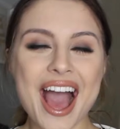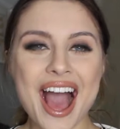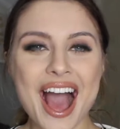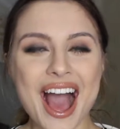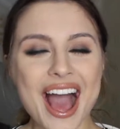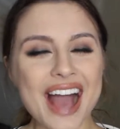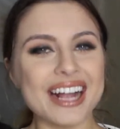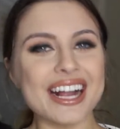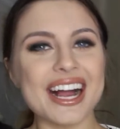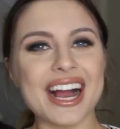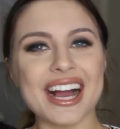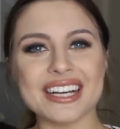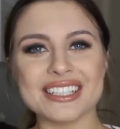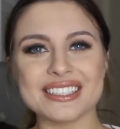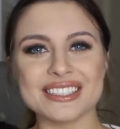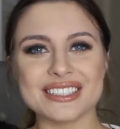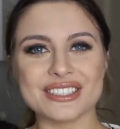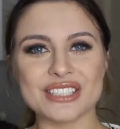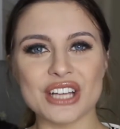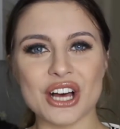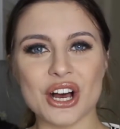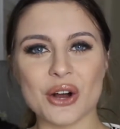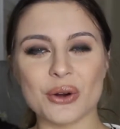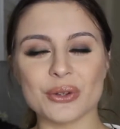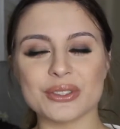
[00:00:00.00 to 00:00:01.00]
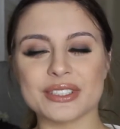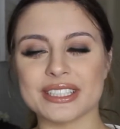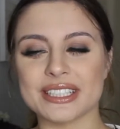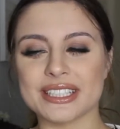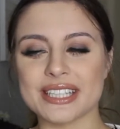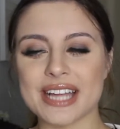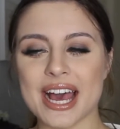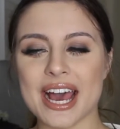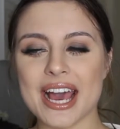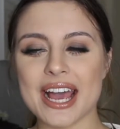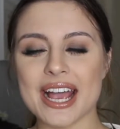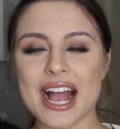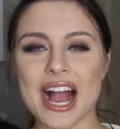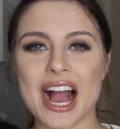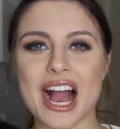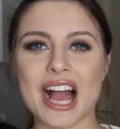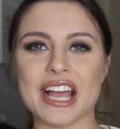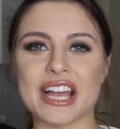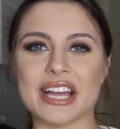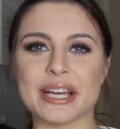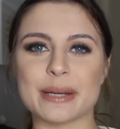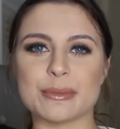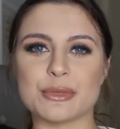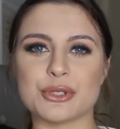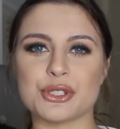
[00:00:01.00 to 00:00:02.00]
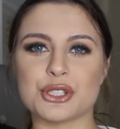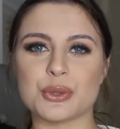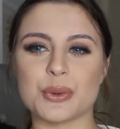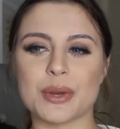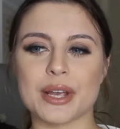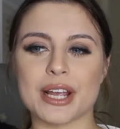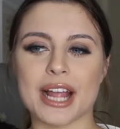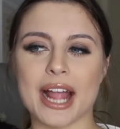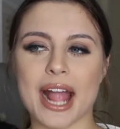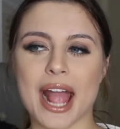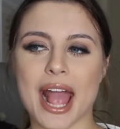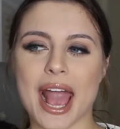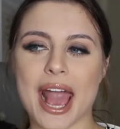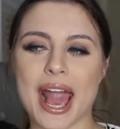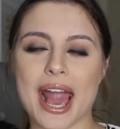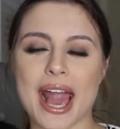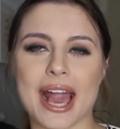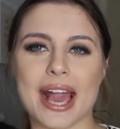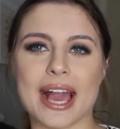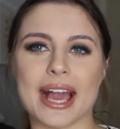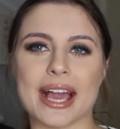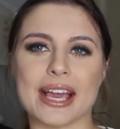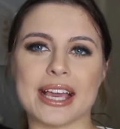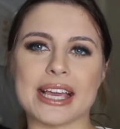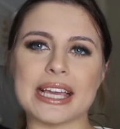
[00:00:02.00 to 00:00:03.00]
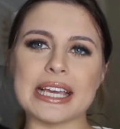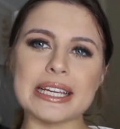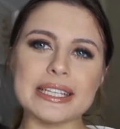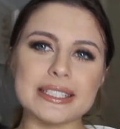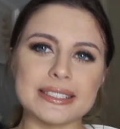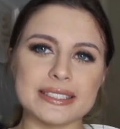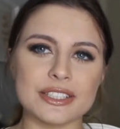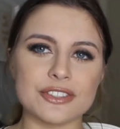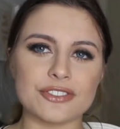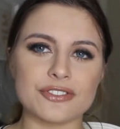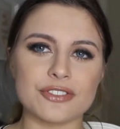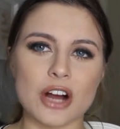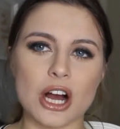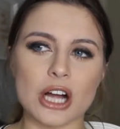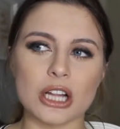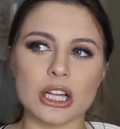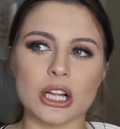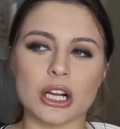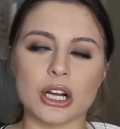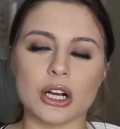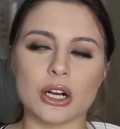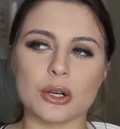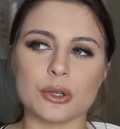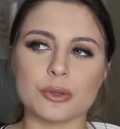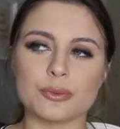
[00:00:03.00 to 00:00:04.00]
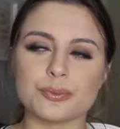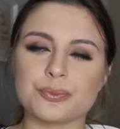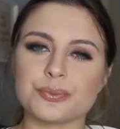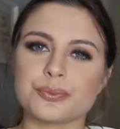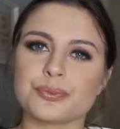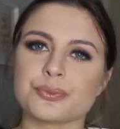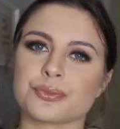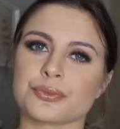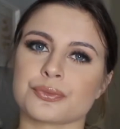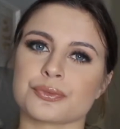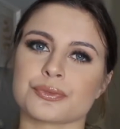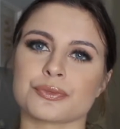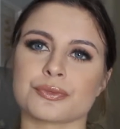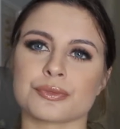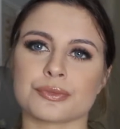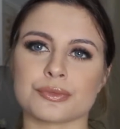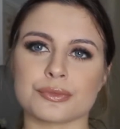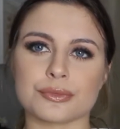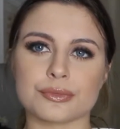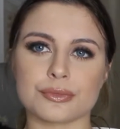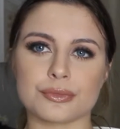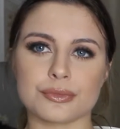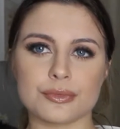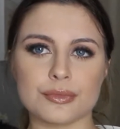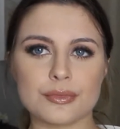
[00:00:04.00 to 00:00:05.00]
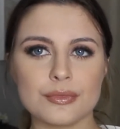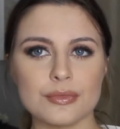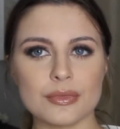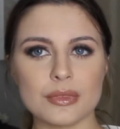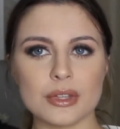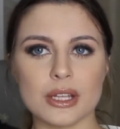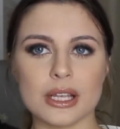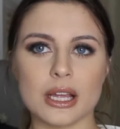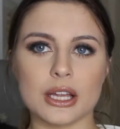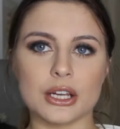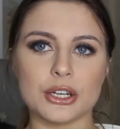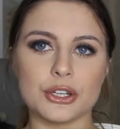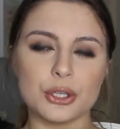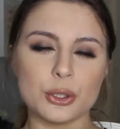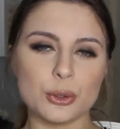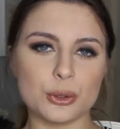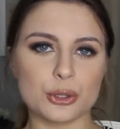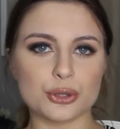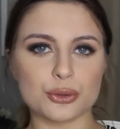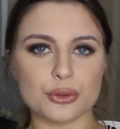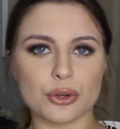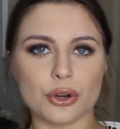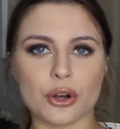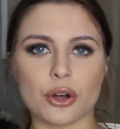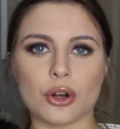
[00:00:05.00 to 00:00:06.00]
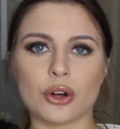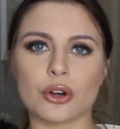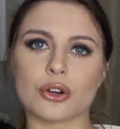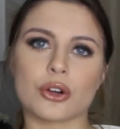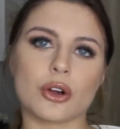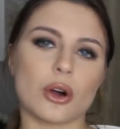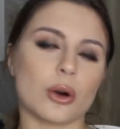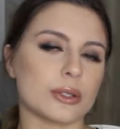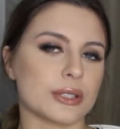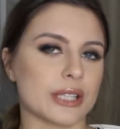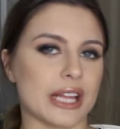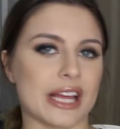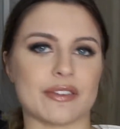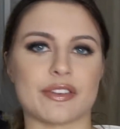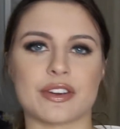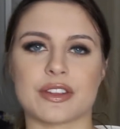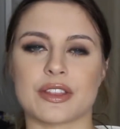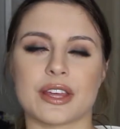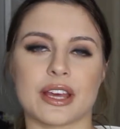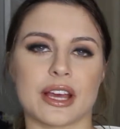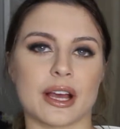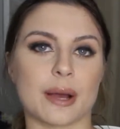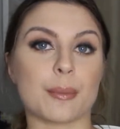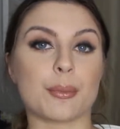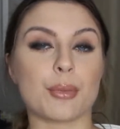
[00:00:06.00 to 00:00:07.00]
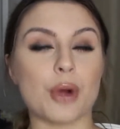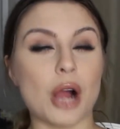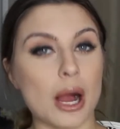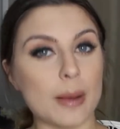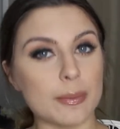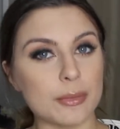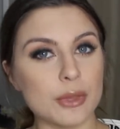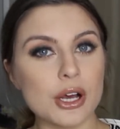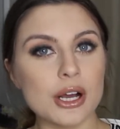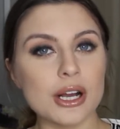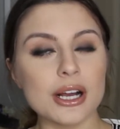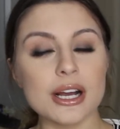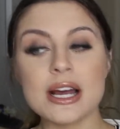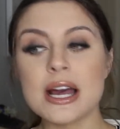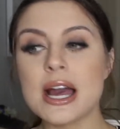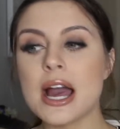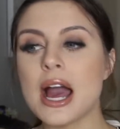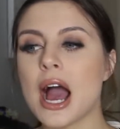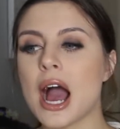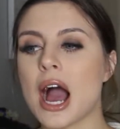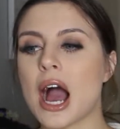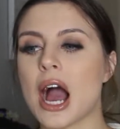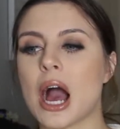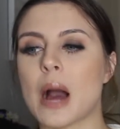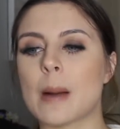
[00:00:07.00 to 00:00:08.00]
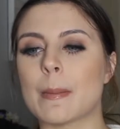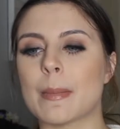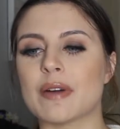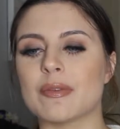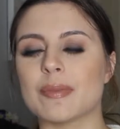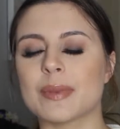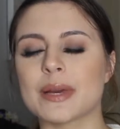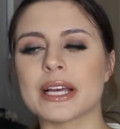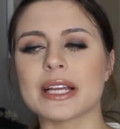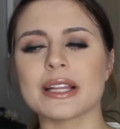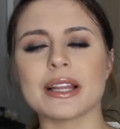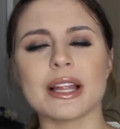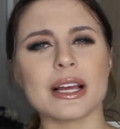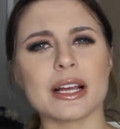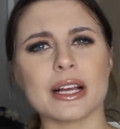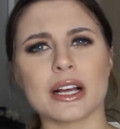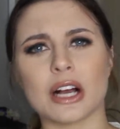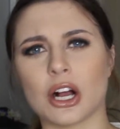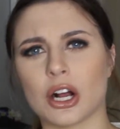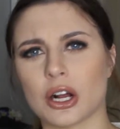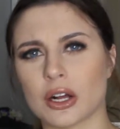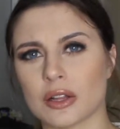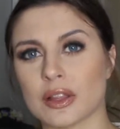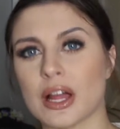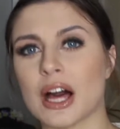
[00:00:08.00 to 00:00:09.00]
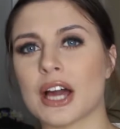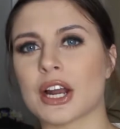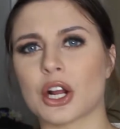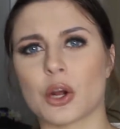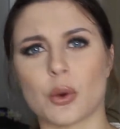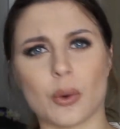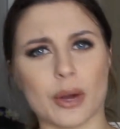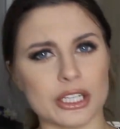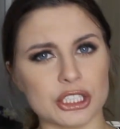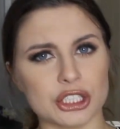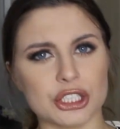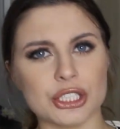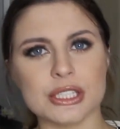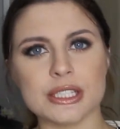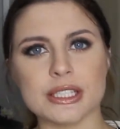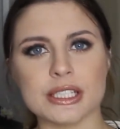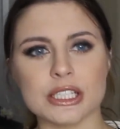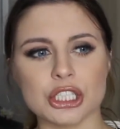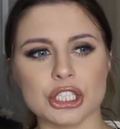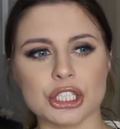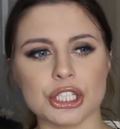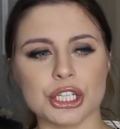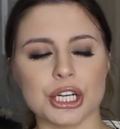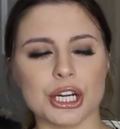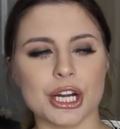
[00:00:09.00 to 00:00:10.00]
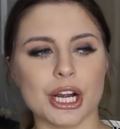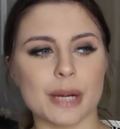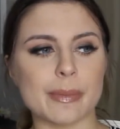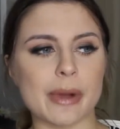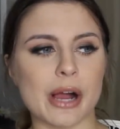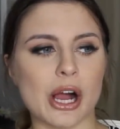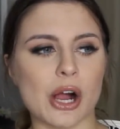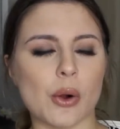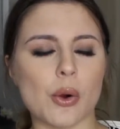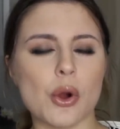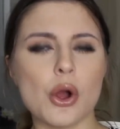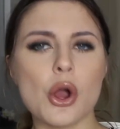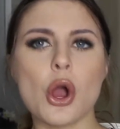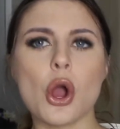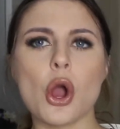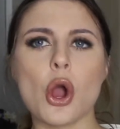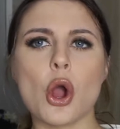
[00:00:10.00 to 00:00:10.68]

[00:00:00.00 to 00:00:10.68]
Hi guys, so today I am doing a easy to follow, neutral, goes with everything prom look. I've been getting a lot of questions this year about